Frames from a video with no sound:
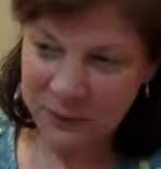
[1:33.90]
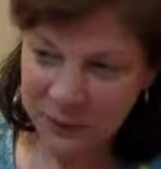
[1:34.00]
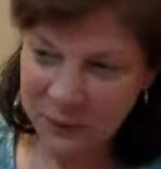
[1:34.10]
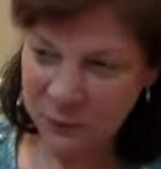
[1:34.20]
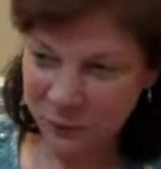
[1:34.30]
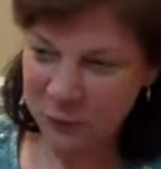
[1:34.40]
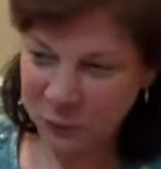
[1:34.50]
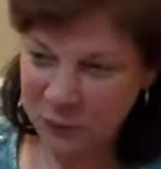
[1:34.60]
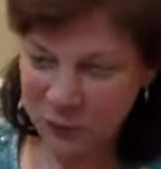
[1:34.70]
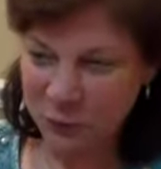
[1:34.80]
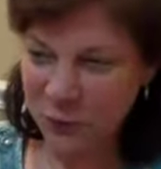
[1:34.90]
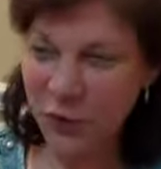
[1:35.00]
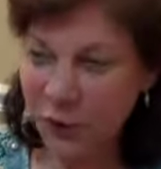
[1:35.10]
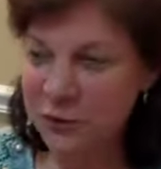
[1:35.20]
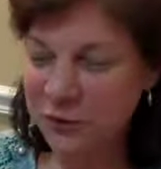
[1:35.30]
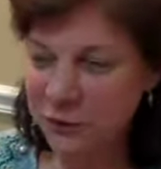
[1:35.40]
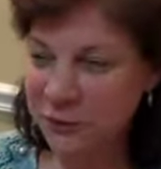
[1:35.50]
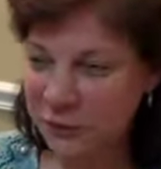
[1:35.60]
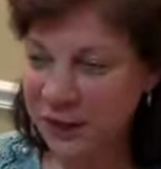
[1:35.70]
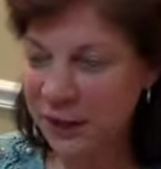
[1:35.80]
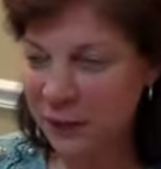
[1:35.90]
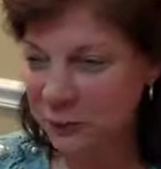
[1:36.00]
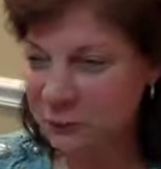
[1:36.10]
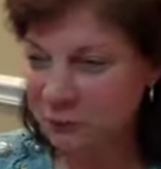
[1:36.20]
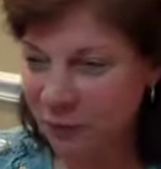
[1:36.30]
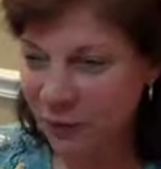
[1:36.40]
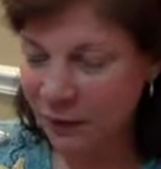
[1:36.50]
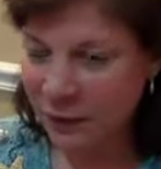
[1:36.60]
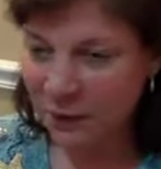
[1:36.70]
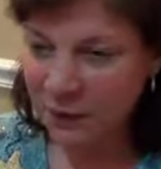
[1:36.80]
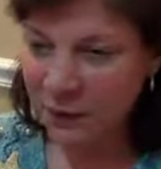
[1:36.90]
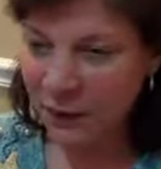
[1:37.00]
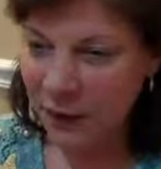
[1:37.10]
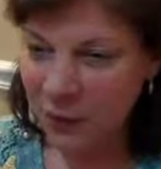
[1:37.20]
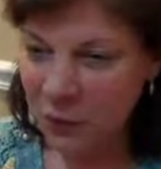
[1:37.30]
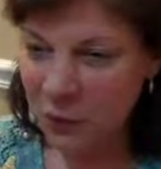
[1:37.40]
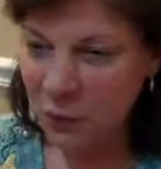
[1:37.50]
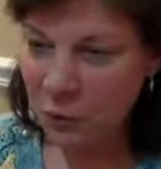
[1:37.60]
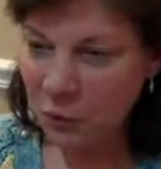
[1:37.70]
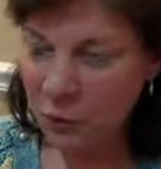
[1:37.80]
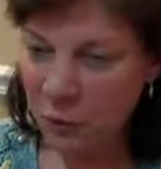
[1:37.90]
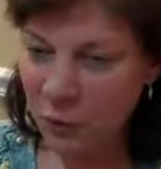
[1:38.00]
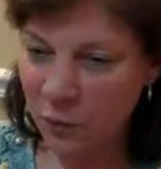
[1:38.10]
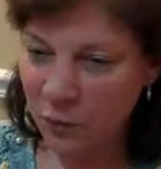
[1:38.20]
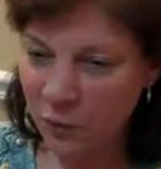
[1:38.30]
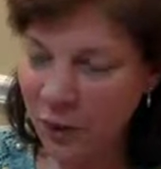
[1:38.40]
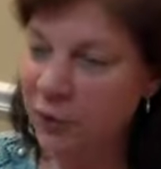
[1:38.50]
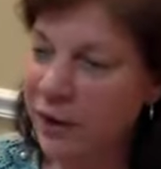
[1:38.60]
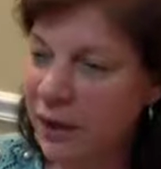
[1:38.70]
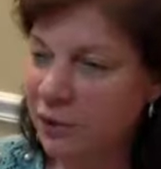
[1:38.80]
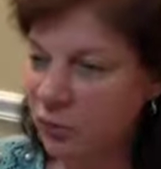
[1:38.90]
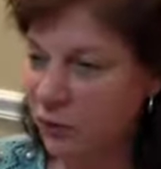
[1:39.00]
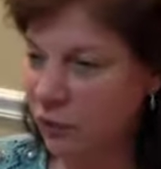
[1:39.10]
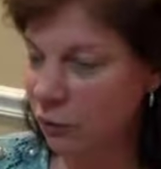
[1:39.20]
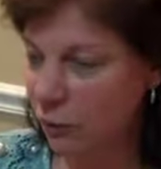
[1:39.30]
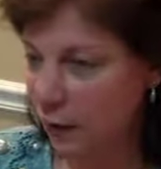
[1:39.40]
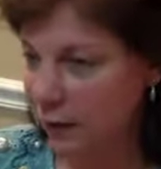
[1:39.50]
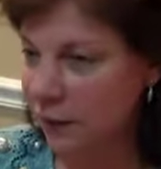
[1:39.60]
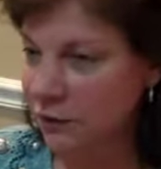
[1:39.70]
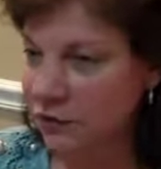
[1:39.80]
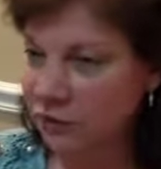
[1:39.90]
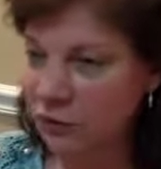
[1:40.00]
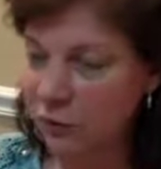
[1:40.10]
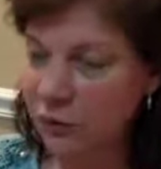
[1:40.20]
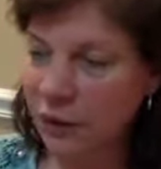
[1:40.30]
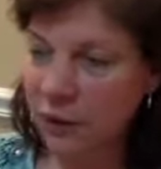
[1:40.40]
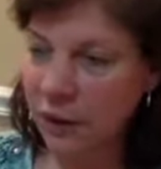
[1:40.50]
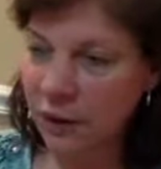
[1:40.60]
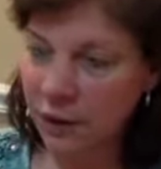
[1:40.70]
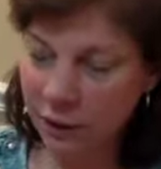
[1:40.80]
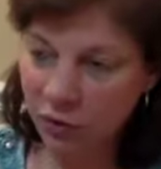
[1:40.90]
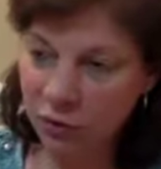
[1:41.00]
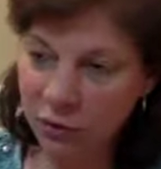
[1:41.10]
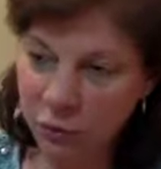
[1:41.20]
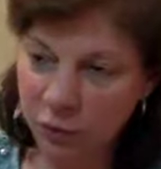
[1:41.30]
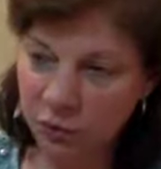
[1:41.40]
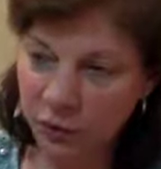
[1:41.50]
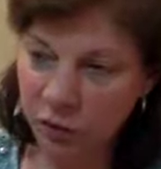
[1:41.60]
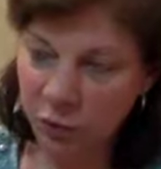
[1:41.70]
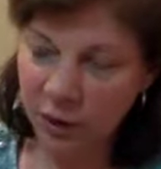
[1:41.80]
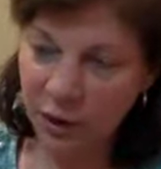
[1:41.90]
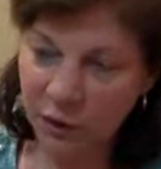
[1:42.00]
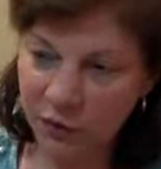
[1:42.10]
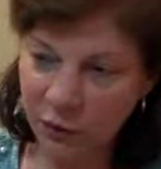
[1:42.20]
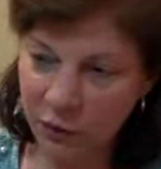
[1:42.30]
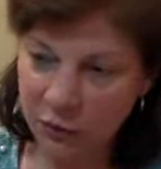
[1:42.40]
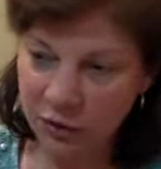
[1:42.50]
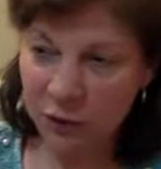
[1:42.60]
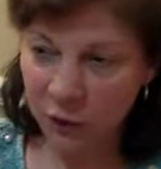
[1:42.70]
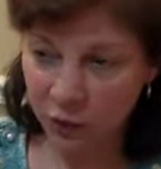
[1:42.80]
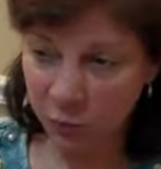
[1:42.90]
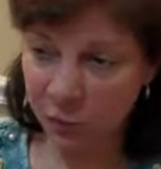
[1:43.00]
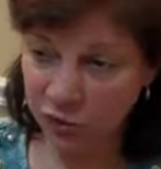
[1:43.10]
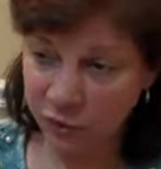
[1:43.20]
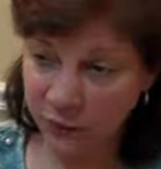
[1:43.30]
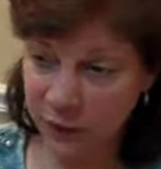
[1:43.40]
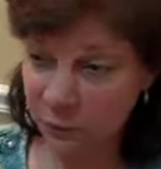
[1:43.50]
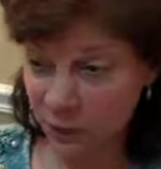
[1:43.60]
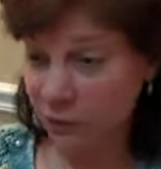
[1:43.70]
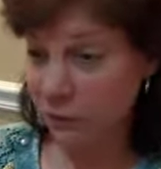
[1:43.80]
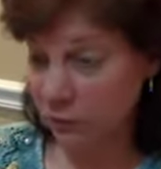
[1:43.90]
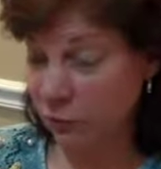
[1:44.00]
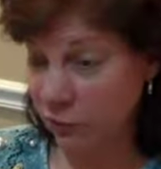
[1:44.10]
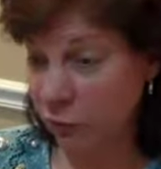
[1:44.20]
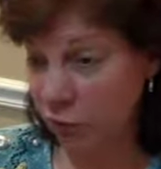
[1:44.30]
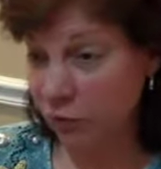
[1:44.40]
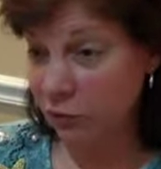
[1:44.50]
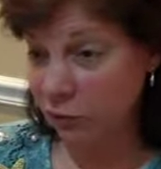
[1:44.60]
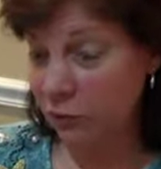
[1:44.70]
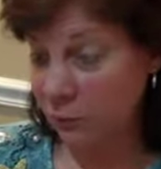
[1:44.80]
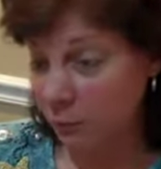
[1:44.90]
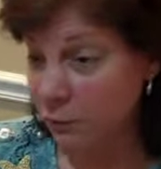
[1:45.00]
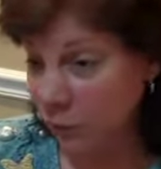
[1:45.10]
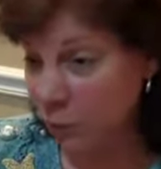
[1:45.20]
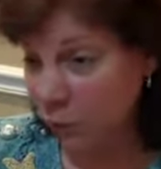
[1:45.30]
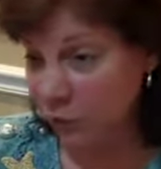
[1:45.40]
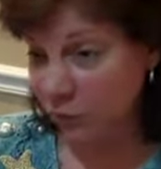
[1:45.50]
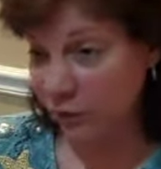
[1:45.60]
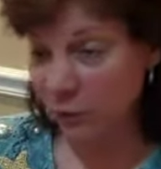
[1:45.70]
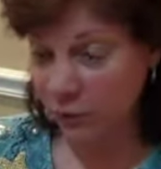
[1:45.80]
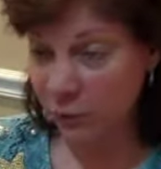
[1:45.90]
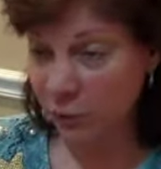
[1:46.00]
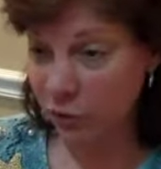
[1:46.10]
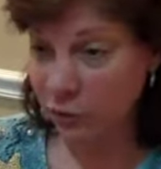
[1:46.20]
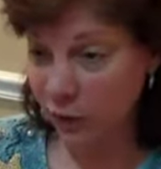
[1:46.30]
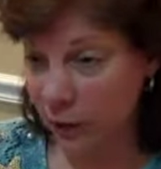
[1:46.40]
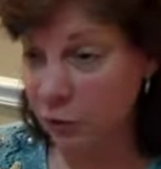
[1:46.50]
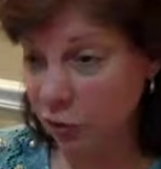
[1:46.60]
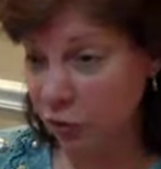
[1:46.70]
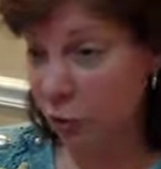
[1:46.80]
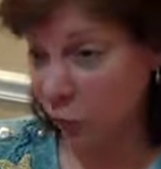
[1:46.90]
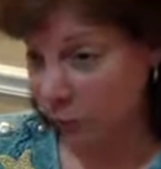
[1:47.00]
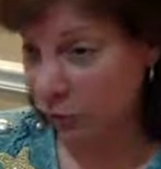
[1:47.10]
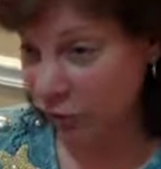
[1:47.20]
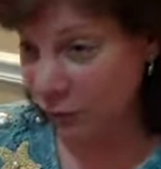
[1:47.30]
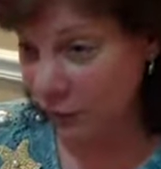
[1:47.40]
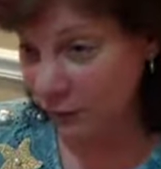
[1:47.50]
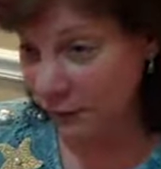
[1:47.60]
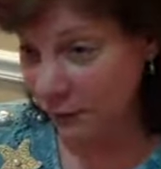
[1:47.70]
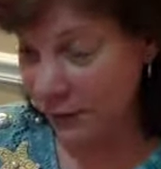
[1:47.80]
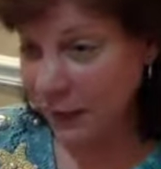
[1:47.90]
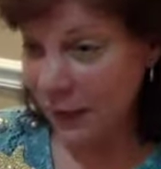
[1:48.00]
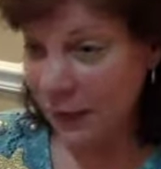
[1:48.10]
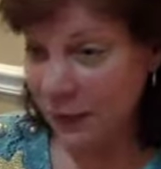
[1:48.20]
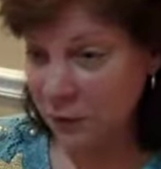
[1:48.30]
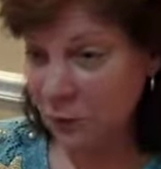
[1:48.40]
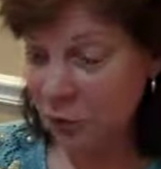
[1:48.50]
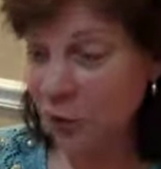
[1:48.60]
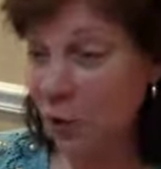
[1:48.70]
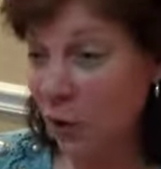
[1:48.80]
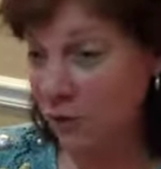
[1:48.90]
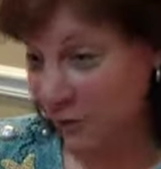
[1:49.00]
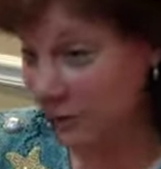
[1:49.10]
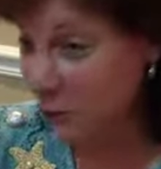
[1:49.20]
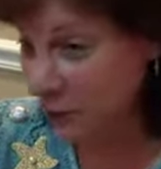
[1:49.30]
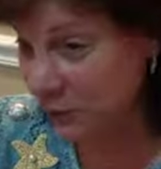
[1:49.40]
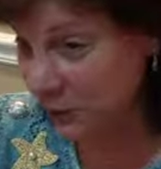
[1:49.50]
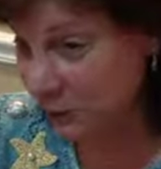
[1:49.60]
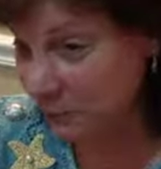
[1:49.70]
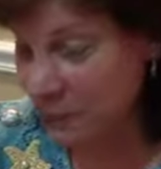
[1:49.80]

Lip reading: it just was hard to handle. And I knew the better eating choices, what I needed to do, and I struggled with those, but I also did a lot of emotional eating because of the stressful experiences I was going through, and I understood what I was doing, and it was still hard to deal with it.